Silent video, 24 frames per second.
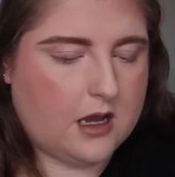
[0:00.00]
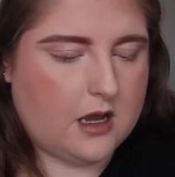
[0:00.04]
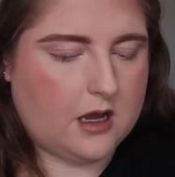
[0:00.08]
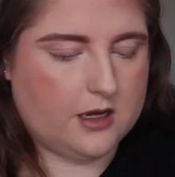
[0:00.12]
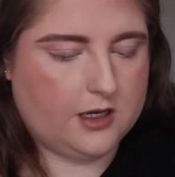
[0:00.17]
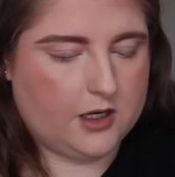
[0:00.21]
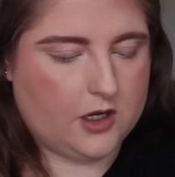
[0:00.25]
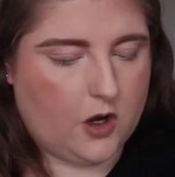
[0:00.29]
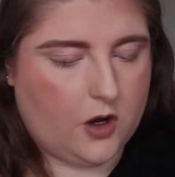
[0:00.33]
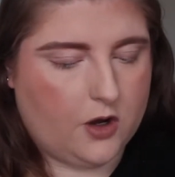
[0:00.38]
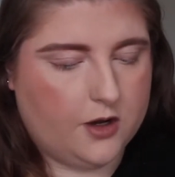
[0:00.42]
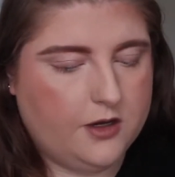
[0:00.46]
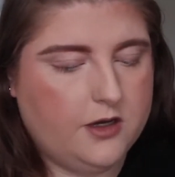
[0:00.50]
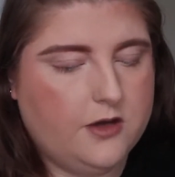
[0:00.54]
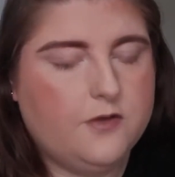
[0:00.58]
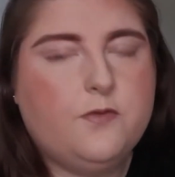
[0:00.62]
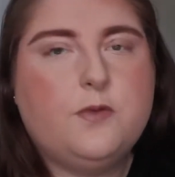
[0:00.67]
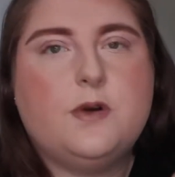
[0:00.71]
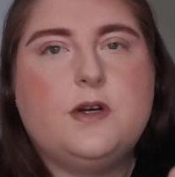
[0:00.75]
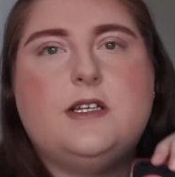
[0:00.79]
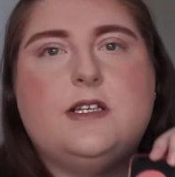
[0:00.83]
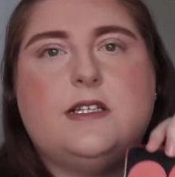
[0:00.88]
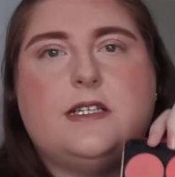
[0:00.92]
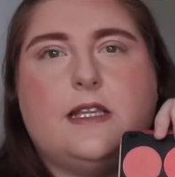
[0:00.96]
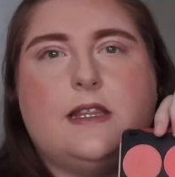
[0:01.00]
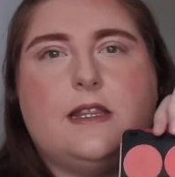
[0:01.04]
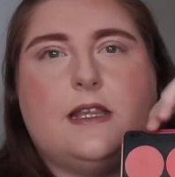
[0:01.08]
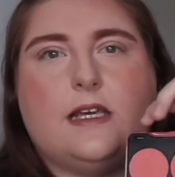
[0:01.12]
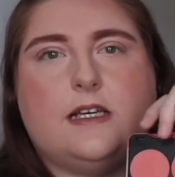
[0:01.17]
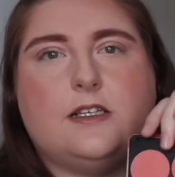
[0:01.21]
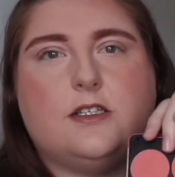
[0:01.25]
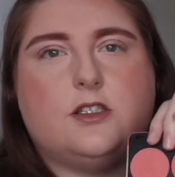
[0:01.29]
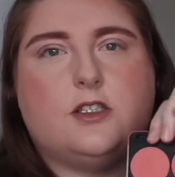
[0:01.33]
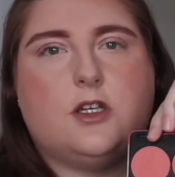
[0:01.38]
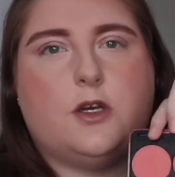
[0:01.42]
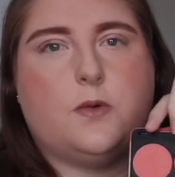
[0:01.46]
I kind of wish that
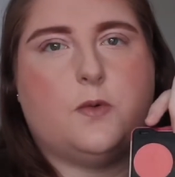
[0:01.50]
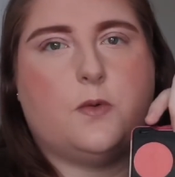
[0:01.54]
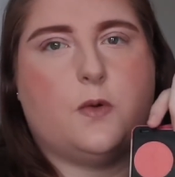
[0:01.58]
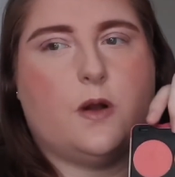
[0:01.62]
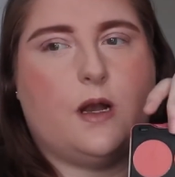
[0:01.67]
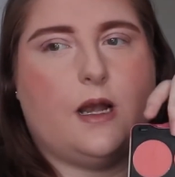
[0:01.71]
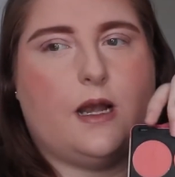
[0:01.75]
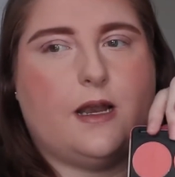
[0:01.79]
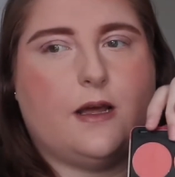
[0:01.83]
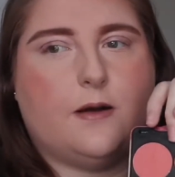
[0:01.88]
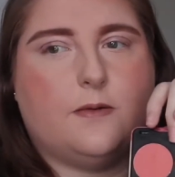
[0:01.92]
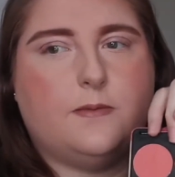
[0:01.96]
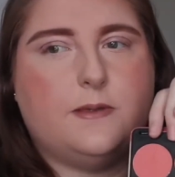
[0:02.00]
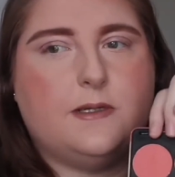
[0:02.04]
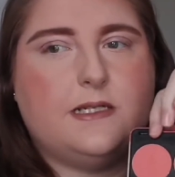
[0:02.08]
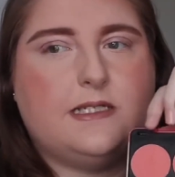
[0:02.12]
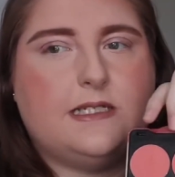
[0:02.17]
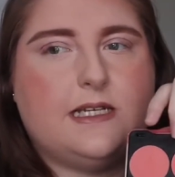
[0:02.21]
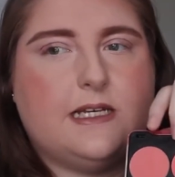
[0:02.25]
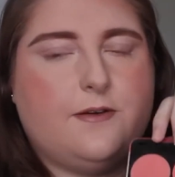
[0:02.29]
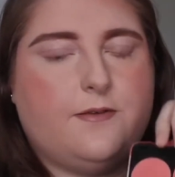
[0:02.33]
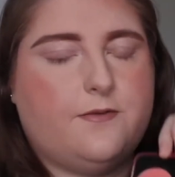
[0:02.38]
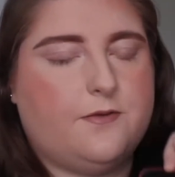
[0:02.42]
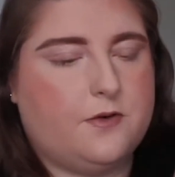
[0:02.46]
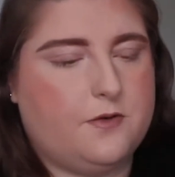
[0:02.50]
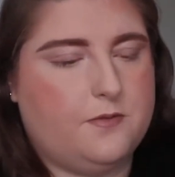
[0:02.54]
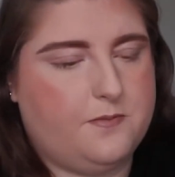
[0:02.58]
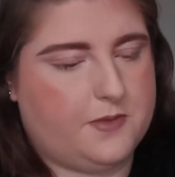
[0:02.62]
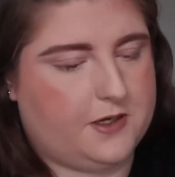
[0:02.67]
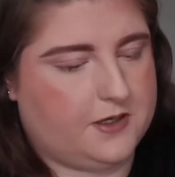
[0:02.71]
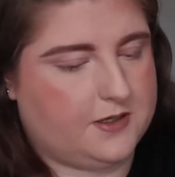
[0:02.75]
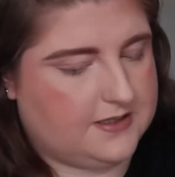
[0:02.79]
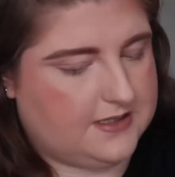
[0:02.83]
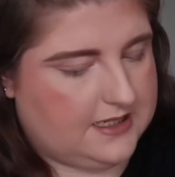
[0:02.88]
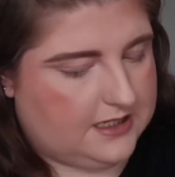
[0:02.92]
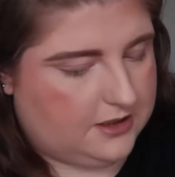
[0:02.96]
these two were a little bit different,
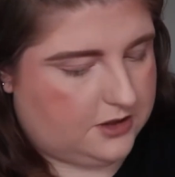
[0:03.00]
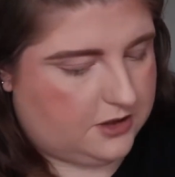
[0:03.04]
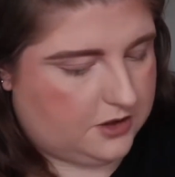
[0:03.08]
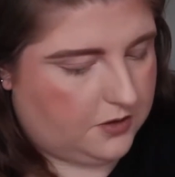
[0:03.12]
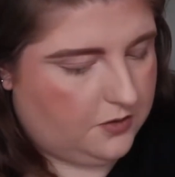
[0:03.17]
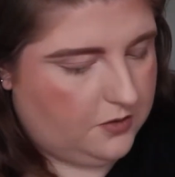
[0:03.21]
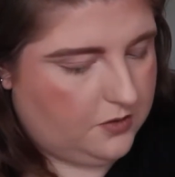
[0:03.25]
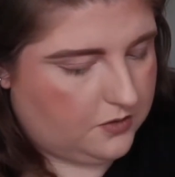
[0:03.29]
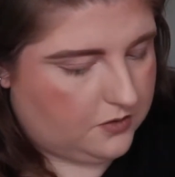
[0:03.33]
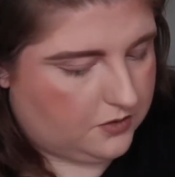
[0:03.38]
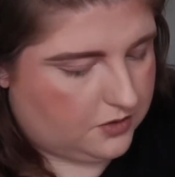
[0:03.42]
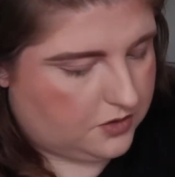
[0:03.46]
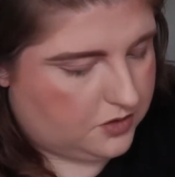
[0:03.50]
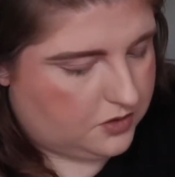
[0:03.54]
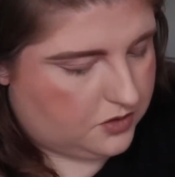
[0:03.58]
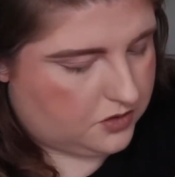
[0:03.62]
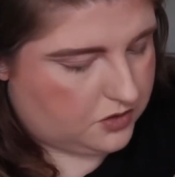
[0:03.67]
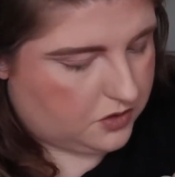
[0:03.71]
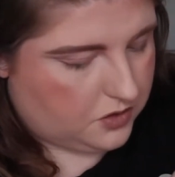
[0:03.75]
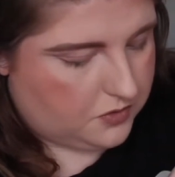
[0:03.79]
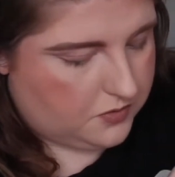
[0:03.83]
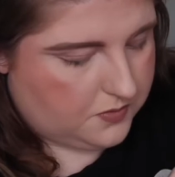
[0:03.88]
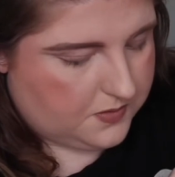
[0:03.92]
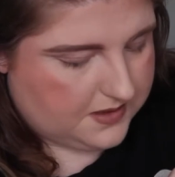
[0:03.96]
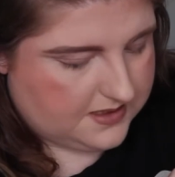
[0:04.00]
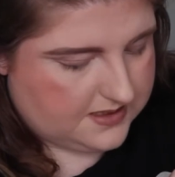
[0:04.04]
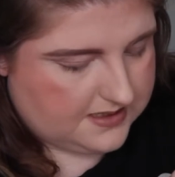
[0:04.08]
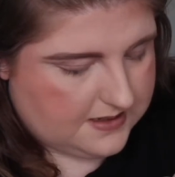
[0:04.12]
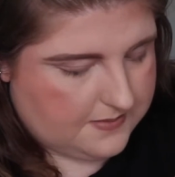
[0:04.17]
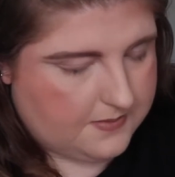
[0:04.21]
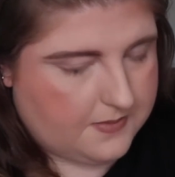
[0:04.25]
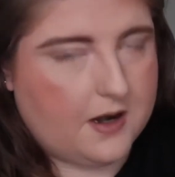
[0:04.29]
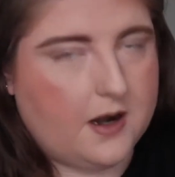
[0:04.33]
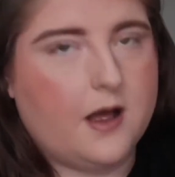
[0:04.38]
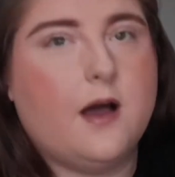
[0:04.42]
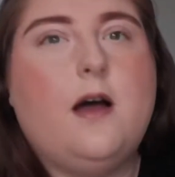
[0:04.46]
because they do look super
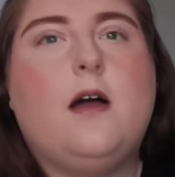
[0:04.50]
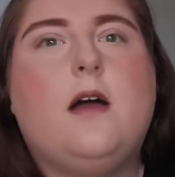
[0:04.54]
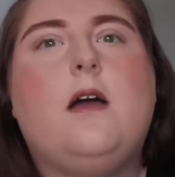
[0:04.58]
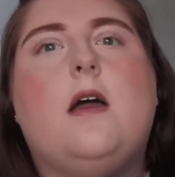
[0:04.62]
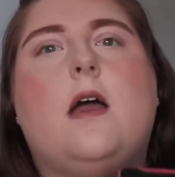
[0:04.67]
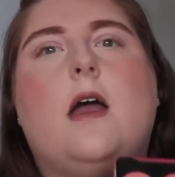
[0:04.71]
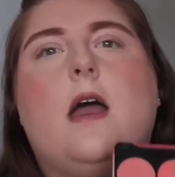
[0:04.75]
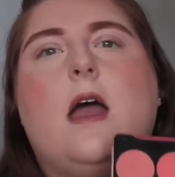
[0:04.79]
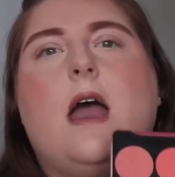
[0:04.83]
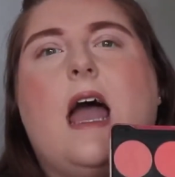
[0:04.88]
similar.